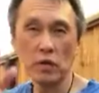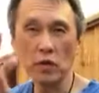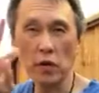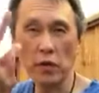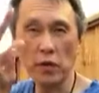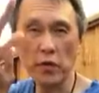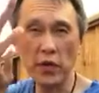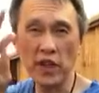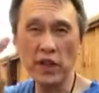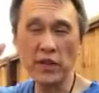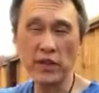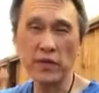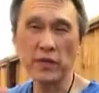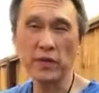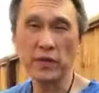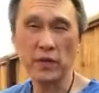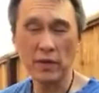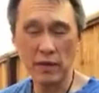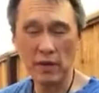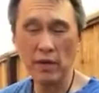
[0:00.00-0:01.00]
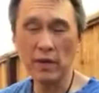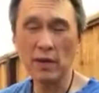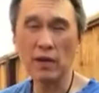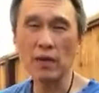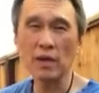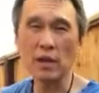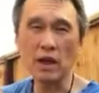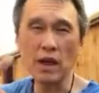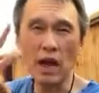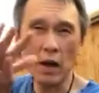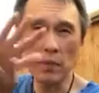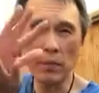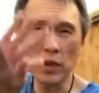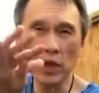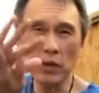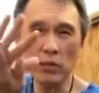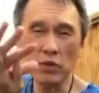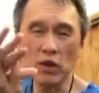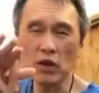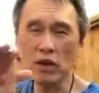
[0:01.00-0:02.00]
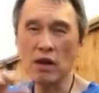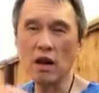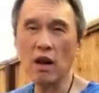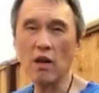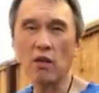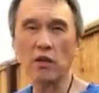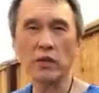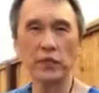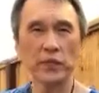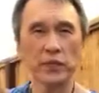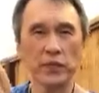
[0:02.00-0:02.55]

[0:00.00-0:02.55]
your feet, the coupling the ground.